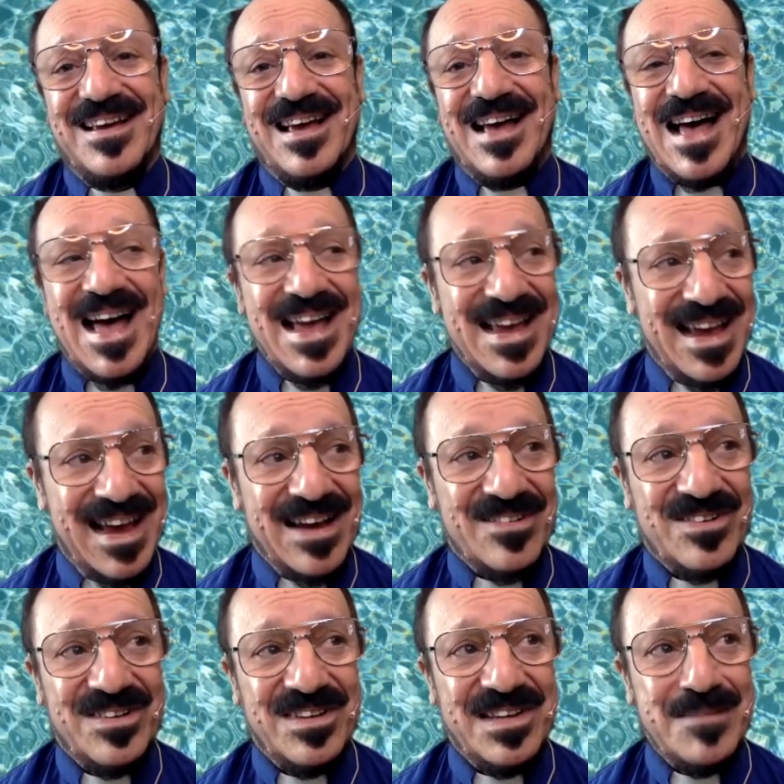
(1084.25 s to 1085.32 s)
I
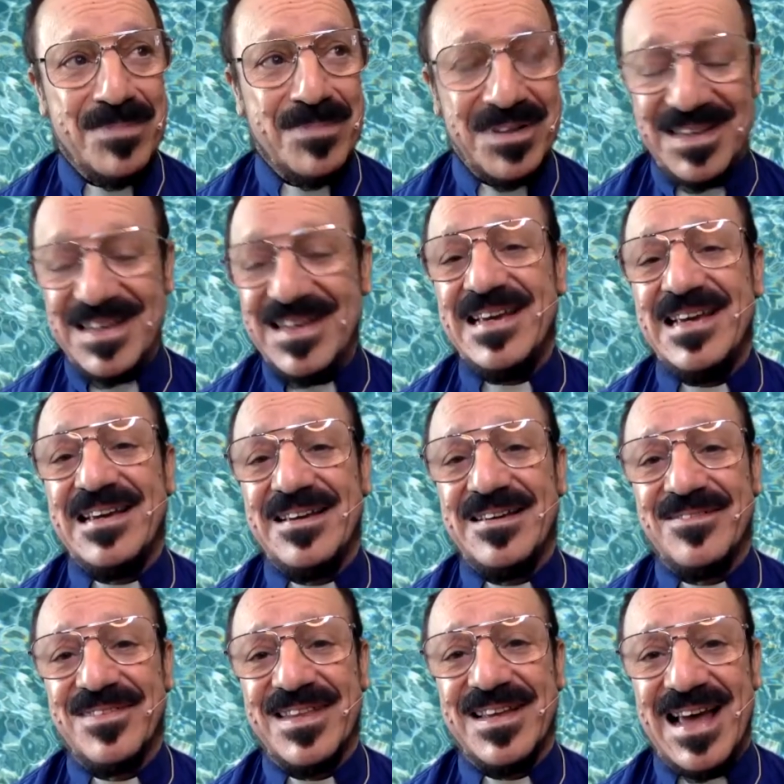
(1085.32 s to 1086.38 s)
actually
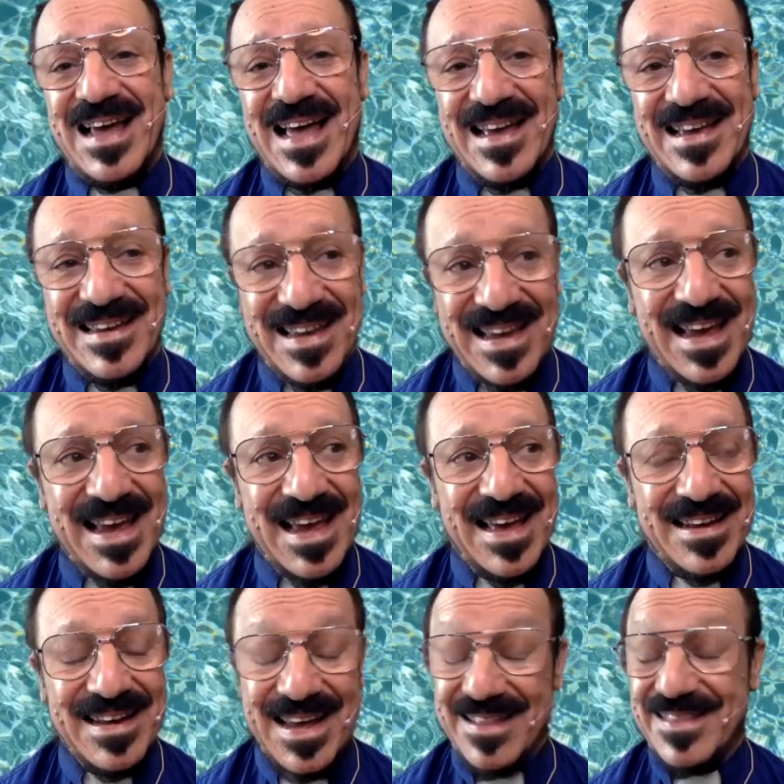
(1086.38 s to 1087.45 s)
believe that I
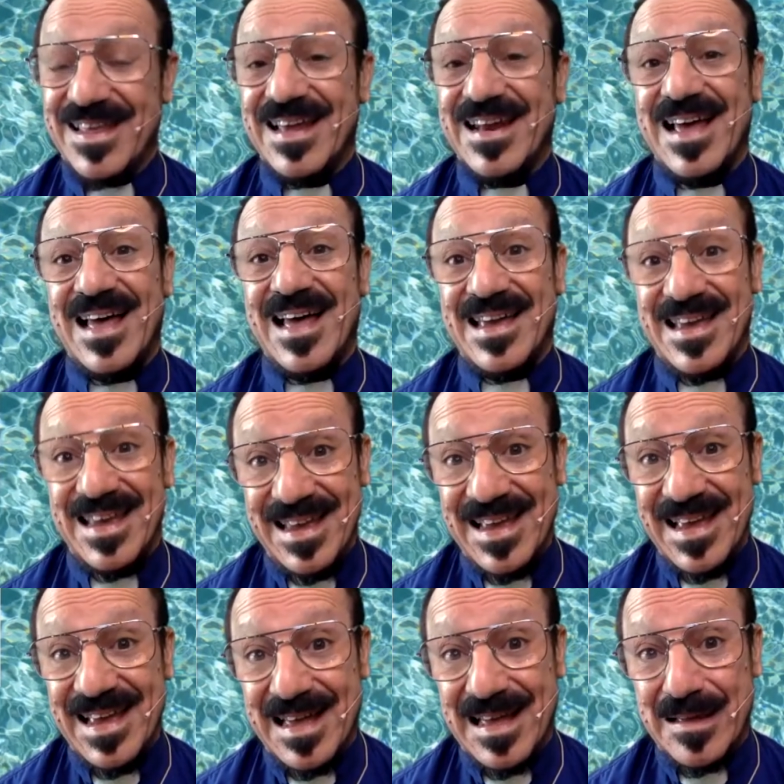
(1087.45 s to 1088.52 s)
can and that I
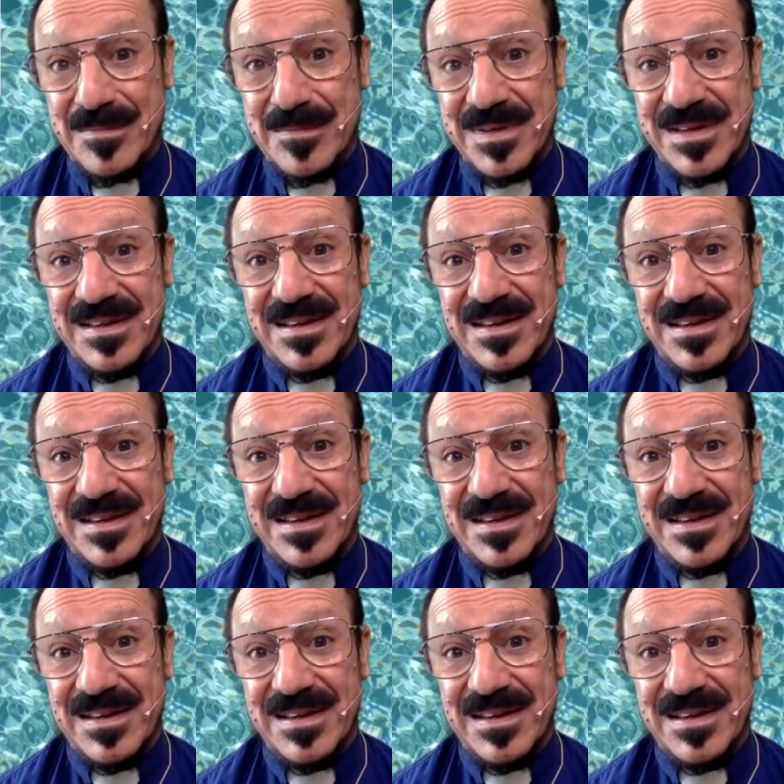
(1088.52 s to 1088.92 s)
am